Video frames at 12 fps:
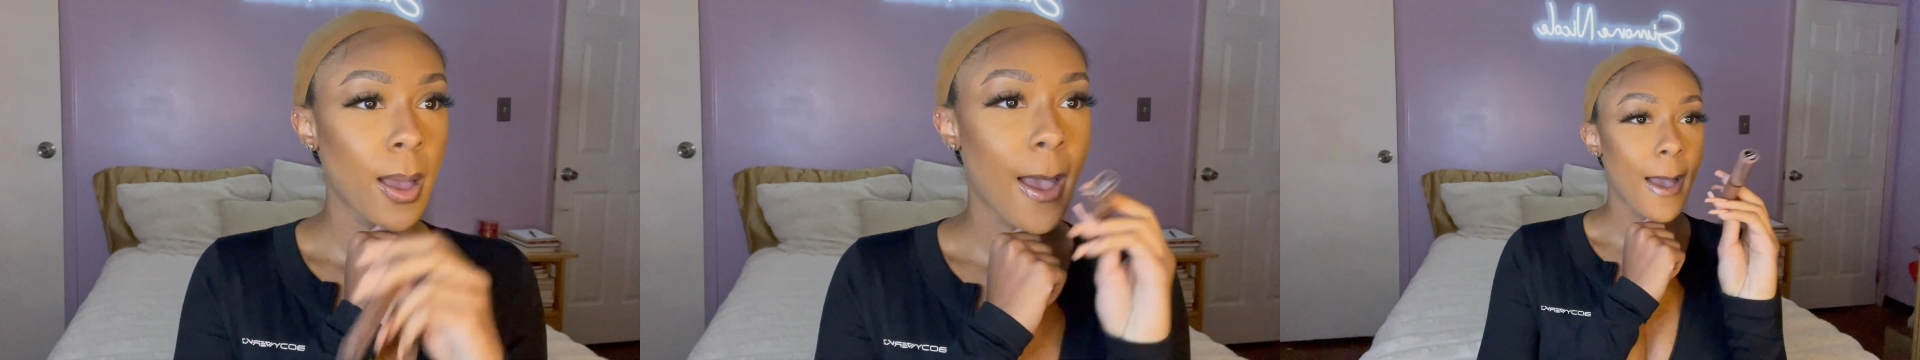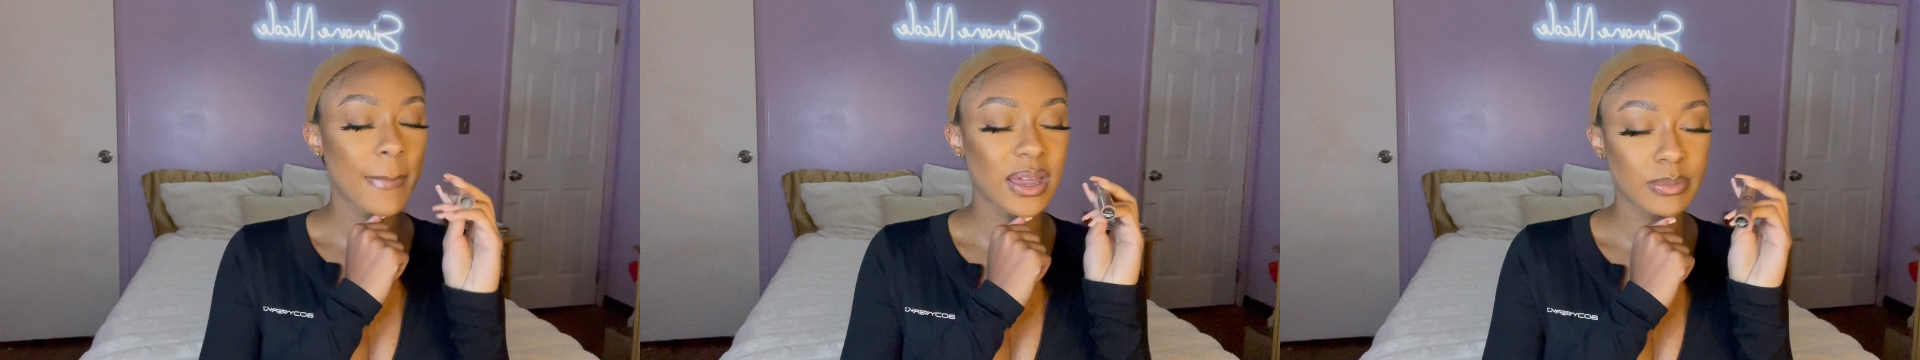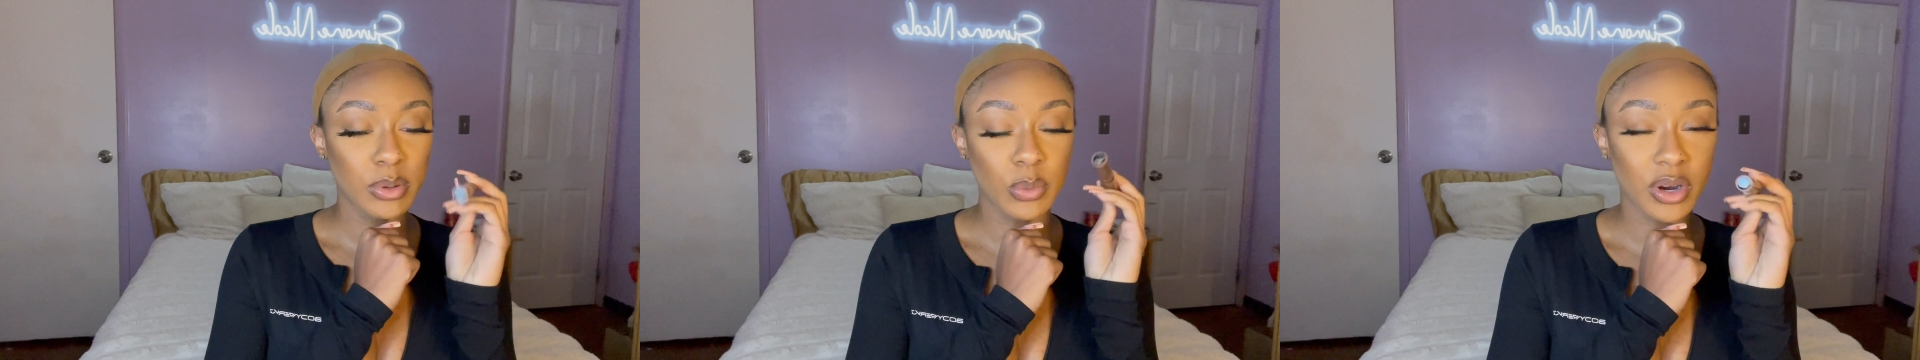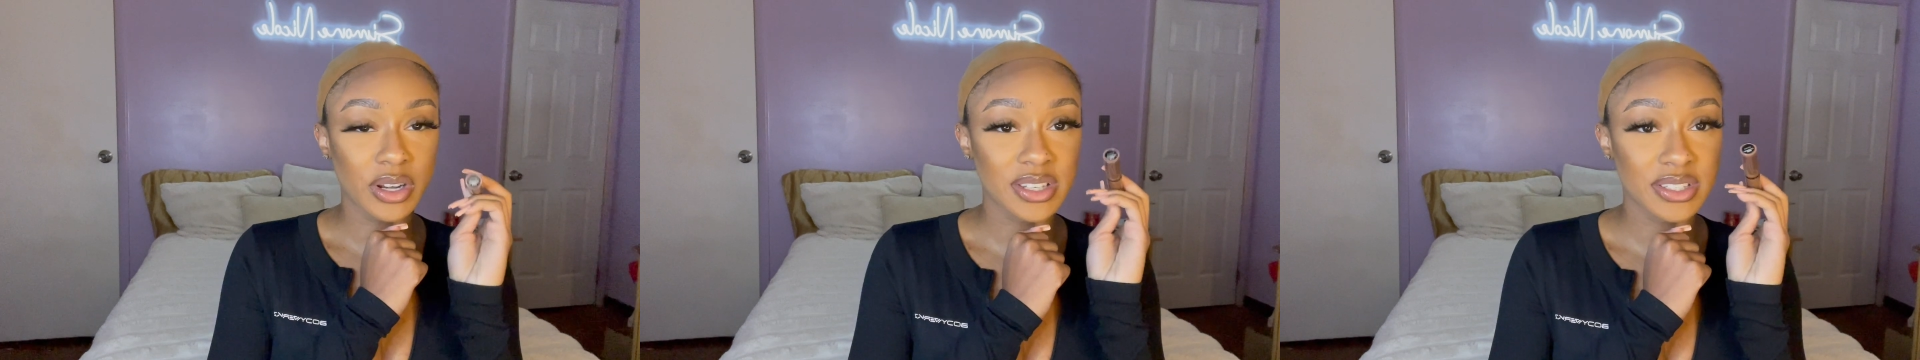I'm about to be
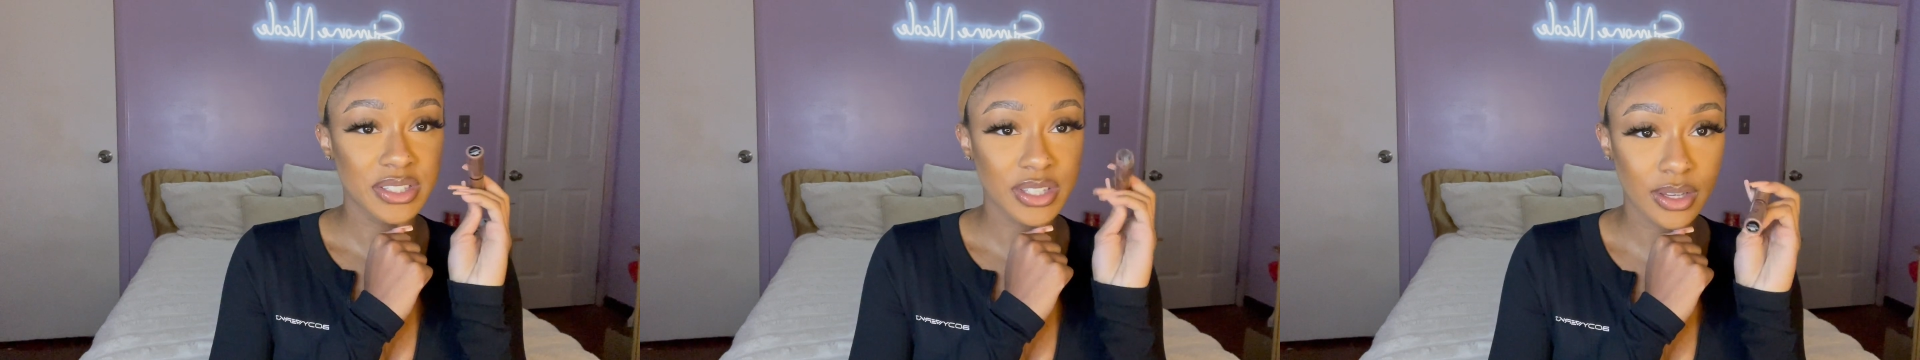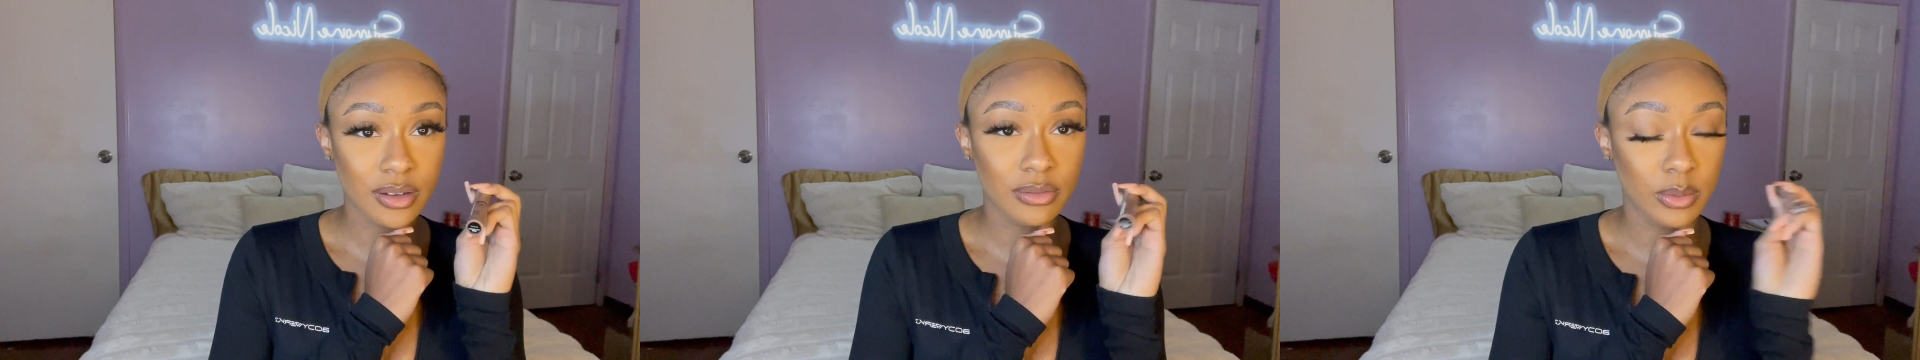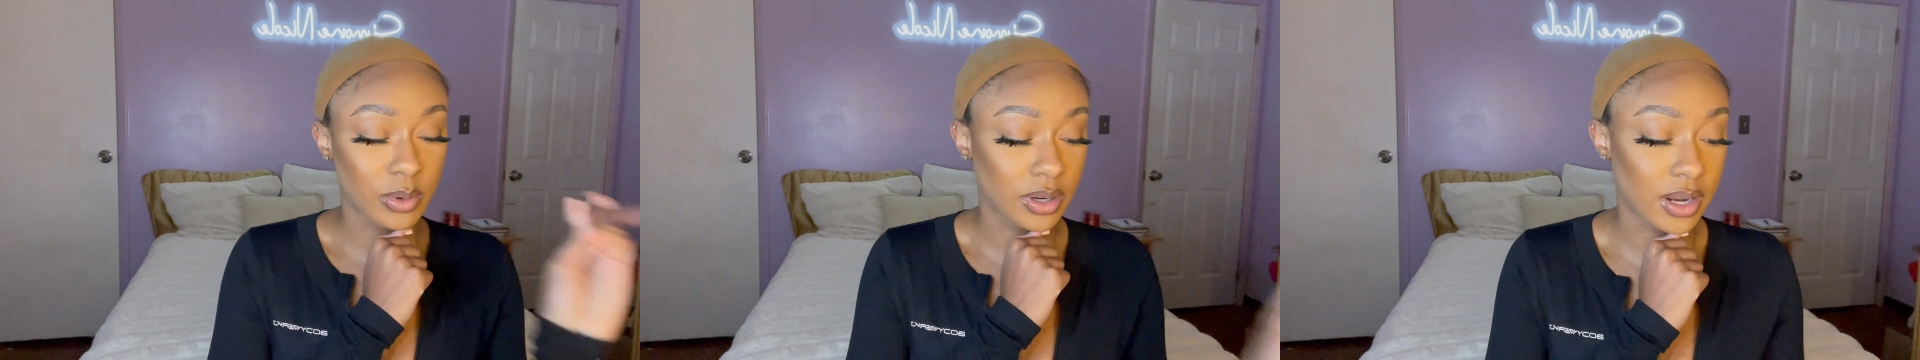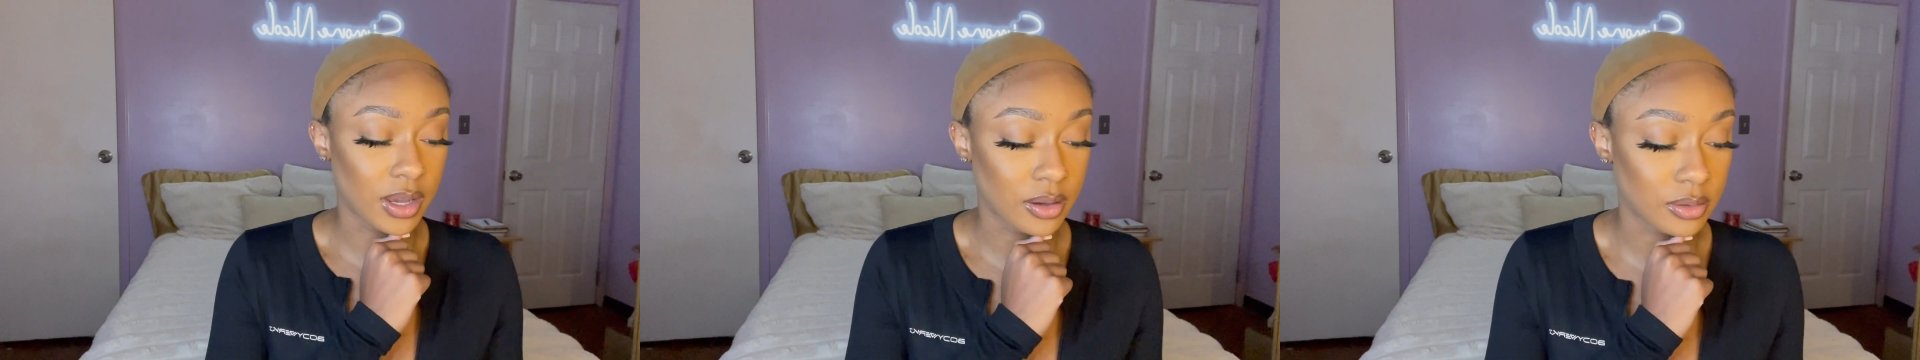wearing this everywhere
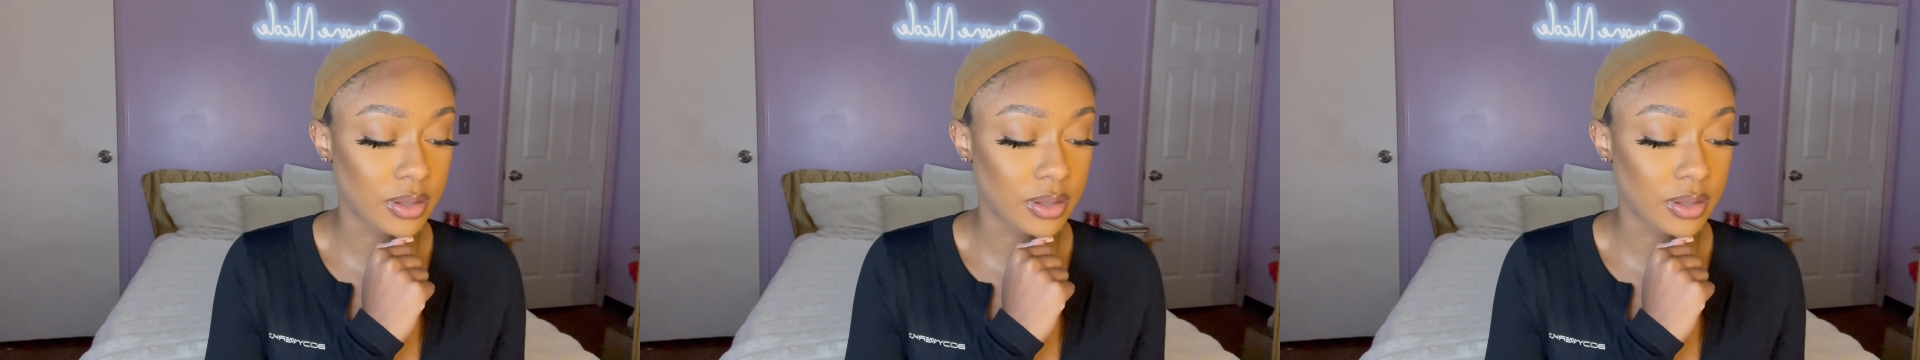now.